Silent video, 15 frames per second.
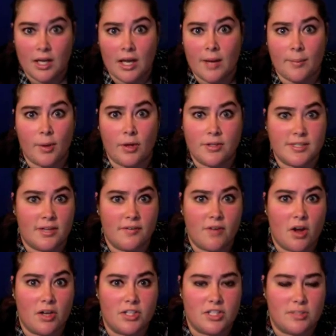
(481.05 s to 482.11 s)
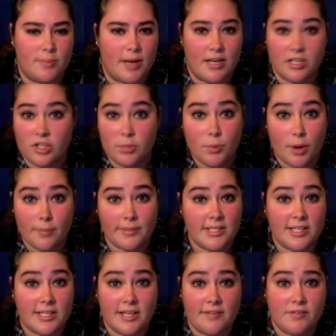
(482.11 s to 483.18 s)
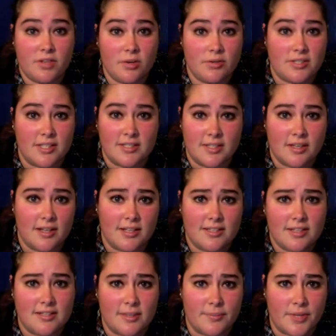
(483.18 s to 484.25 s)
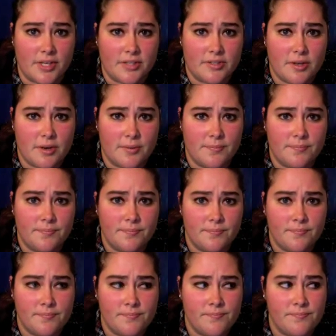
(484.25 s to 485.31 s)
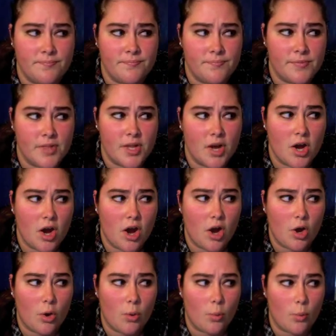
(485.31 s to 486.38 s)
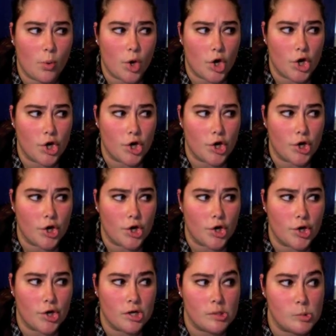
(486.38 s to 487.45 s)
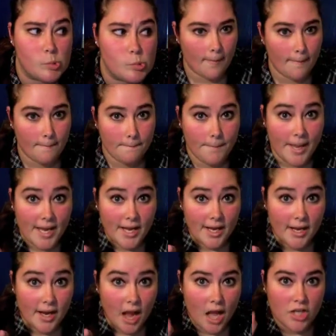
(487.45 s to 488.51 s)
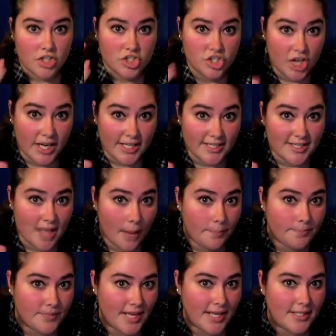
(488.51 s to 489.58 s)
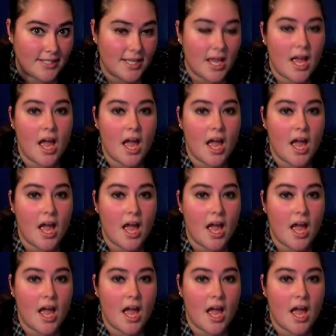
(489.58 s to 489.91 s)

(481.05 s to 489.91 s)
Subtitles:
I'm all self-conscious about it. And you probably didn't even notice it until I said something, so awkward. Bing! Giants update.